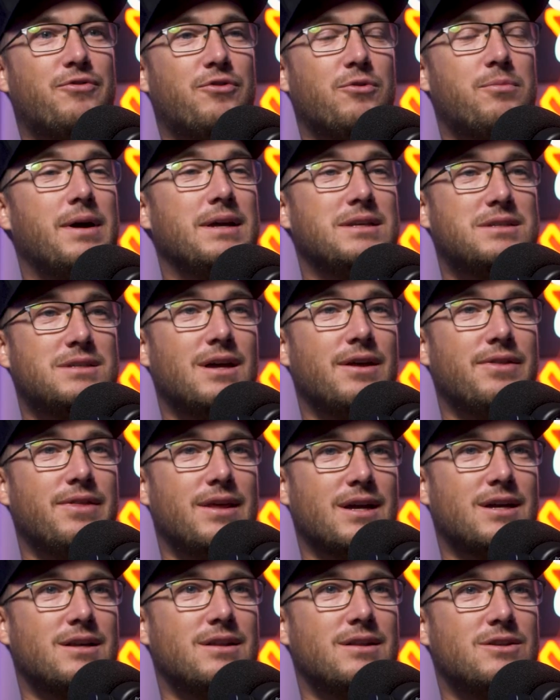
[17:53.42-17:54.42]
For my son
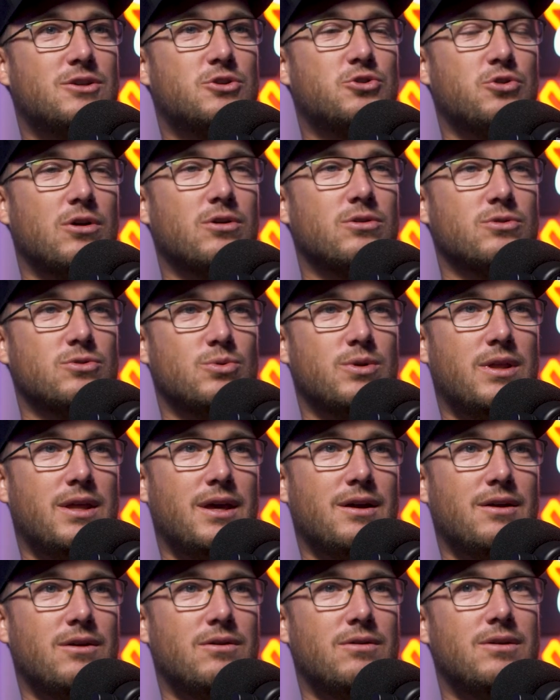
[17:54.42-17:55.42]
that struggles with
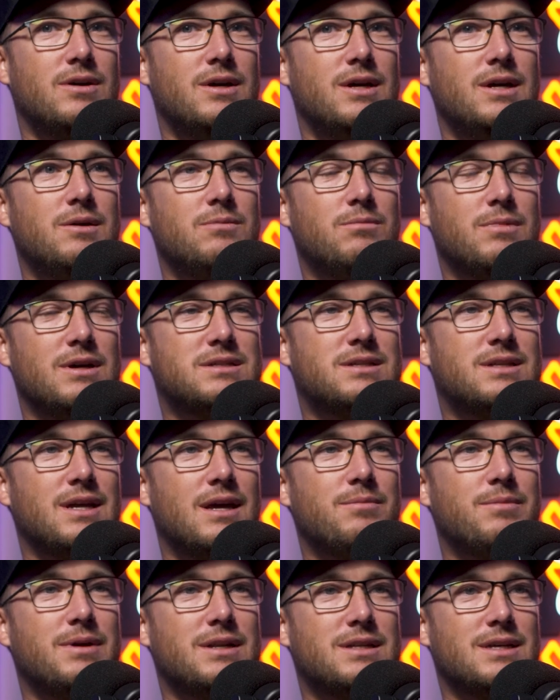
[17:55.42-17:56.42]
anger, my
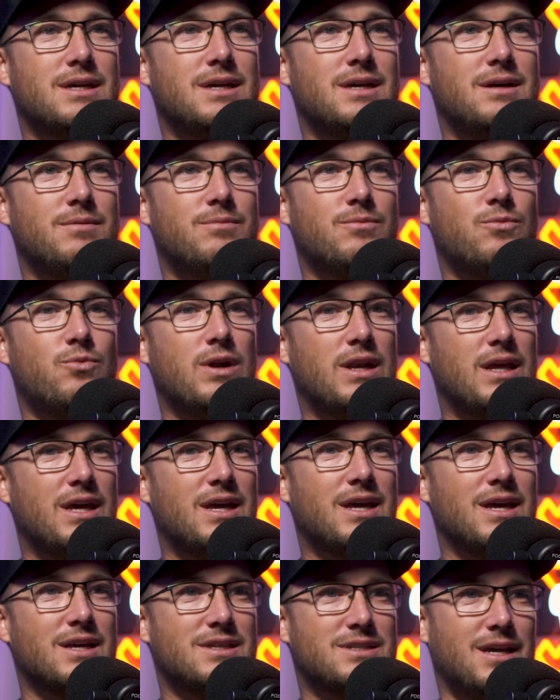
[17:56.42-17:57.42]
statement to him when he
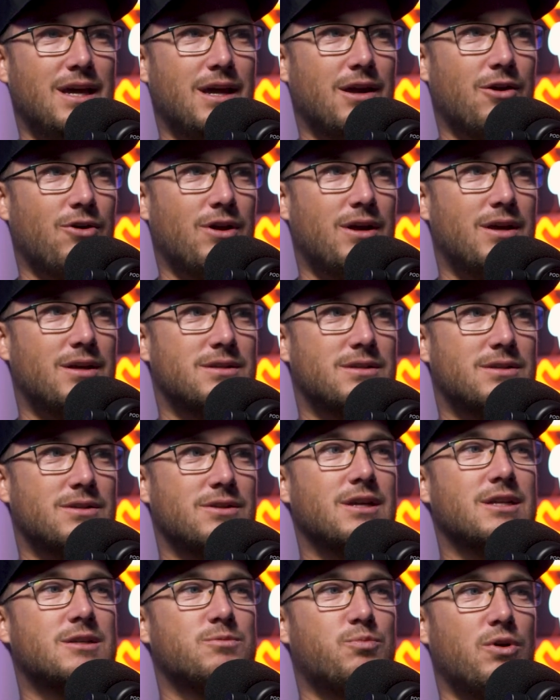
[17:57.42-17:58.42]
gets angry is,
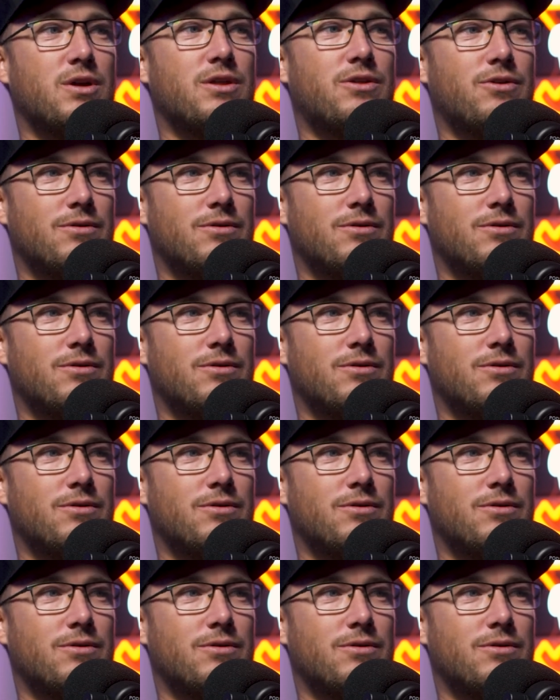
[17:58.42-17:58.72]
let's breathe.